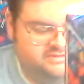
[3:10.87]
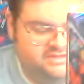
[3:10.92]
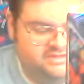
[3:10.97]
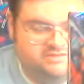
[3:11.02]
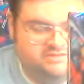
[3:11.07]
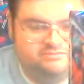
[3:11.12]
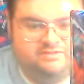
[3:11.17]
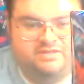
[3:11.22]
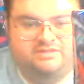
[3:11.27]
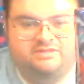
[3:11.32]

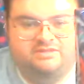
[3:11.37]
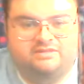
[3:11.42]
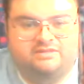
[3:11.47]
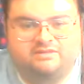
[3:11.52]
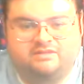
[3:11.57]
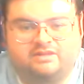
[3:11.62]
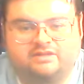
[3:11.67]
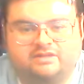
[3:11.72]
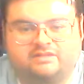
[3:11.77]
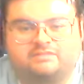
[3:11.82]
that's what he did a
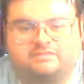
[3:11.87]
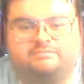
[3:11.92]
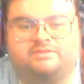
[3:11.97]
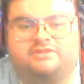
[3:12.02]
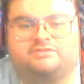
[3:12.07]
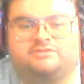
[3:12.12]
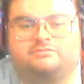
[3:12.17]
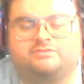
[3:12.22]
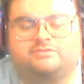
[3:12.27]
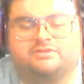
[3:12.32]
lot in the
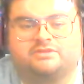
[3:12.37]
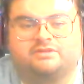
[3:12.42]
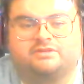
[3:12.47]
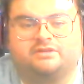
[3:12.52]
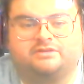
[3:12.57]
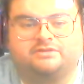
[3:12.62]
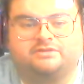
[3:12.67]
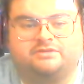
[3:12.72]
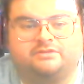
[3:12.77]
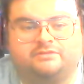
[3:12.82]
Beast Wars
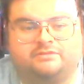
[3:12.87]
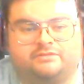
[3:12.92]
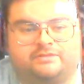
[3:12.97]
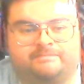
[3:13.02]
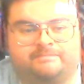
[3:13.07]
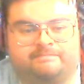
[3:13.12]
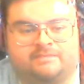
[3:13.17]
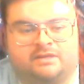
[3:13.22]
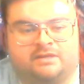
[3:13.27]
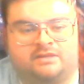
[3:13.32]
cartoon.
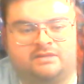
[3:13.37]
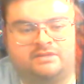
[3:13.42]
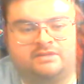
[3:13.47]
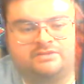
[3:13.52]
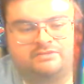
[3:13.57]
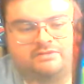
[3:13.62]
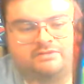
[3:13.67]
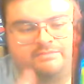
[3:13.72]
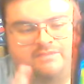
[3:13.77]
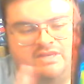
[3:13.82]

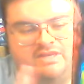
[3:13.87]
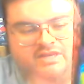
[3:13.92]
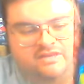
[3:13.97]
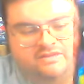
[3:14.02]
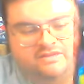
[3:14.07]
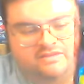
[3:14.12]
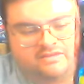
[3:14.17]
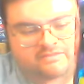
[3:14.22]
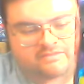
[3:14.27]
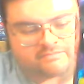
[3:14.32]
So it
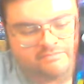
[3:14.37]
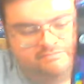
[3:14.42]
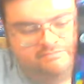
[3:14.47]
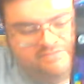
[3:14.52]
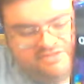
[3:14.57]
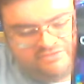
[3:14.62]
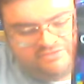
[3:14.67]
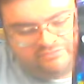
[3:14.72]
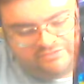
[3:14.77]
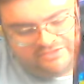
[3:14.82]
made
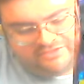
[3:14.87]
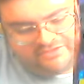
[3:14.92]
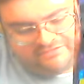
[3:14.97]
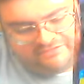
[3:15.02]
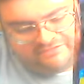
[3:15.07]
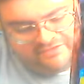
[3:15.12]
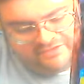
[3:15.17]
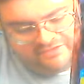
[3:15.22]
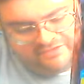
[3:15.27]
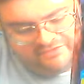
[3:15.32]
Beast Wars
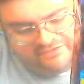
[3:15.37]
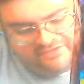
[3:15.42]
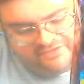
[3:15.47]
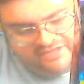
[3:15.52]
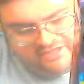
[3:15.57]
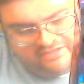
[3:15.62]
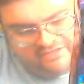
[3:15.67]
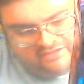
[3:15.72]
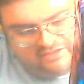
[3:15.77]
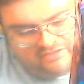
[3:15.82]
Inferno
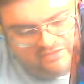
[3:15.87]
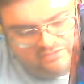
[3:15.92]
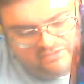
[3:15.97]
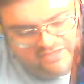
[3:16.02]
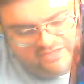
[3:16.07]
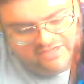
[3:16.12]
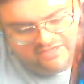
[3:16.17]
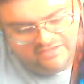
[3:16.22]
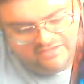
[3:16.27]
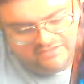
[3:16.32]
unique not
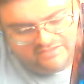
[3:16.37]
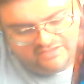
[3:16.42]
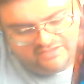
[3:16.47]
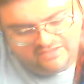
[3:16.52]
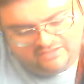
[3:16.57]
only as an